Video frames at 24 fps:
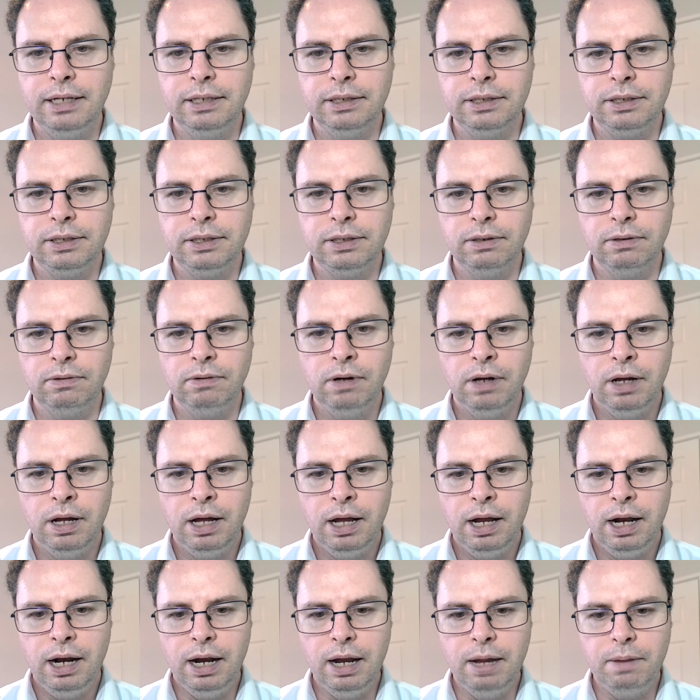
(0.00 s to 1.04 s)
So
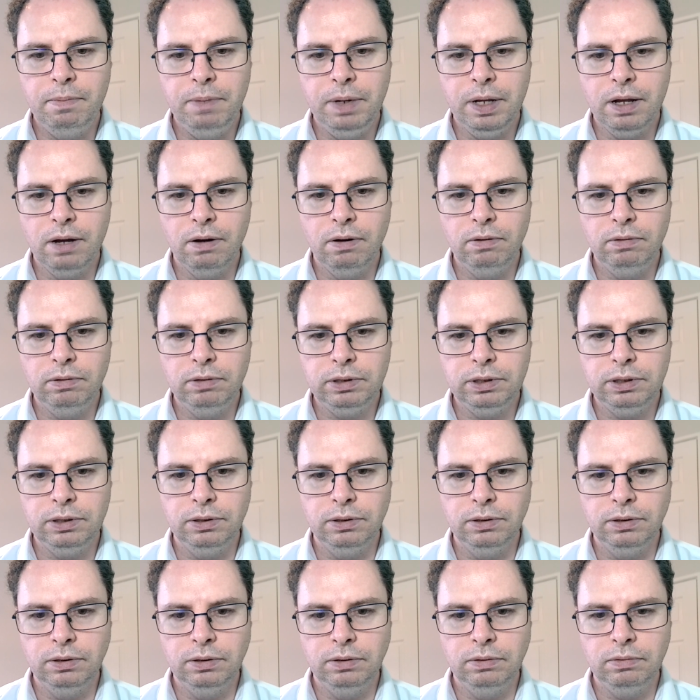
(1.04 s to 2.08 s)
let me go
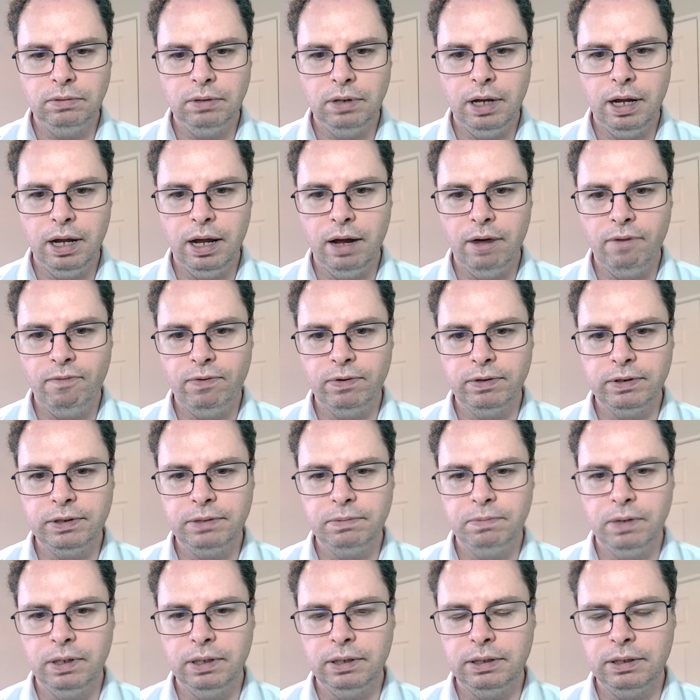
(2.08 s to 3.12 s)
to first of
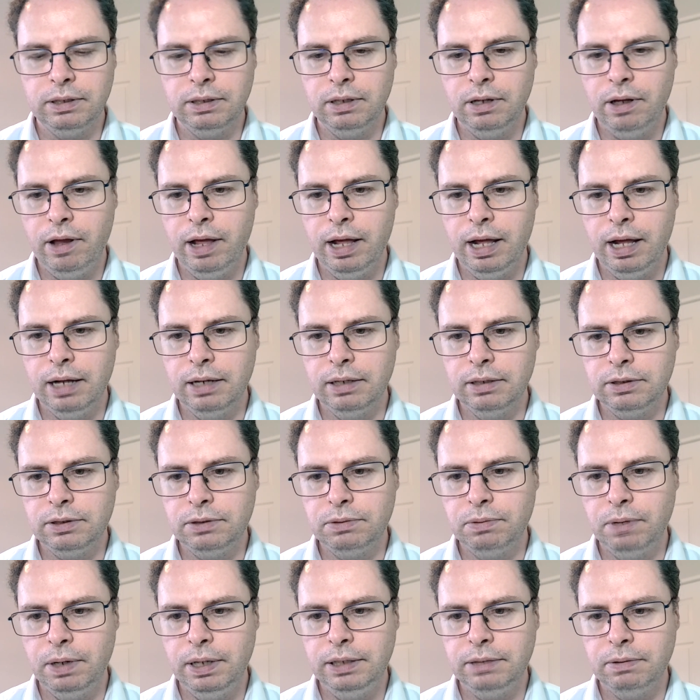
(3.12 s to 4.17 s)
all,
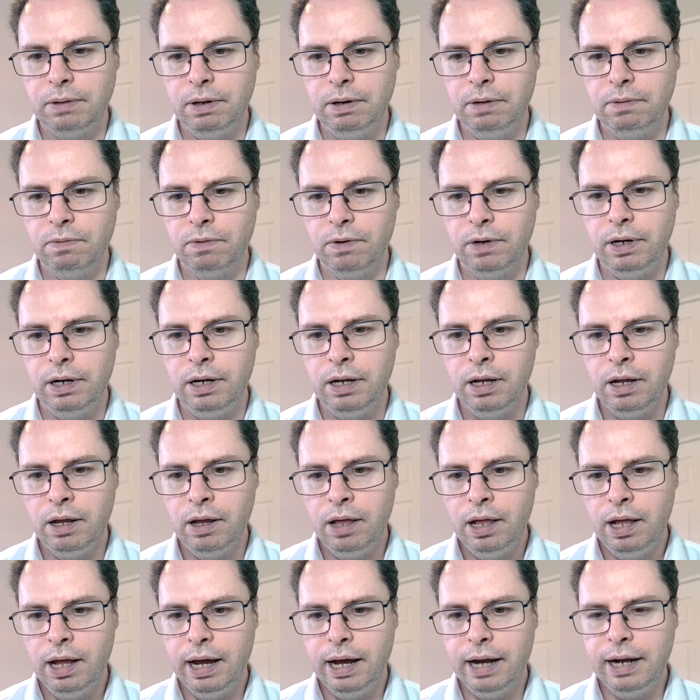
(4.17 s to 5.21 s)
2021.
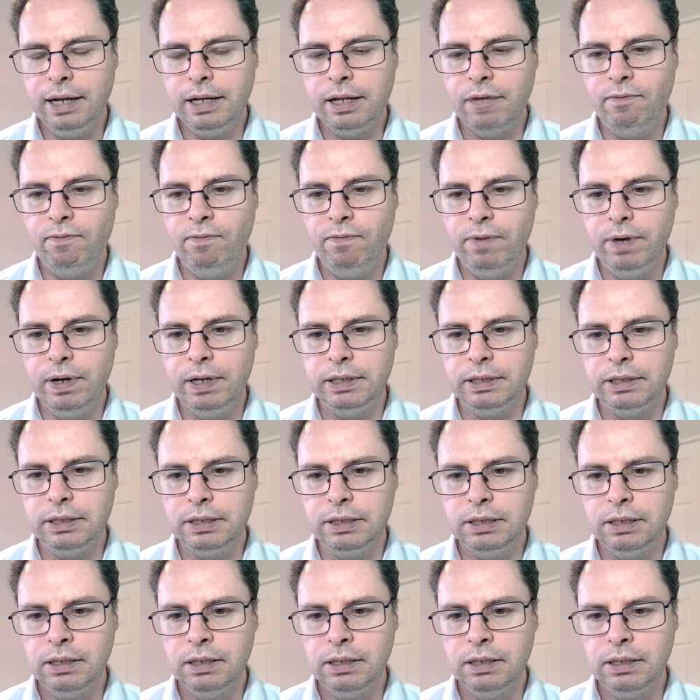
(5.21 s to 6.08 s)
I think they finished.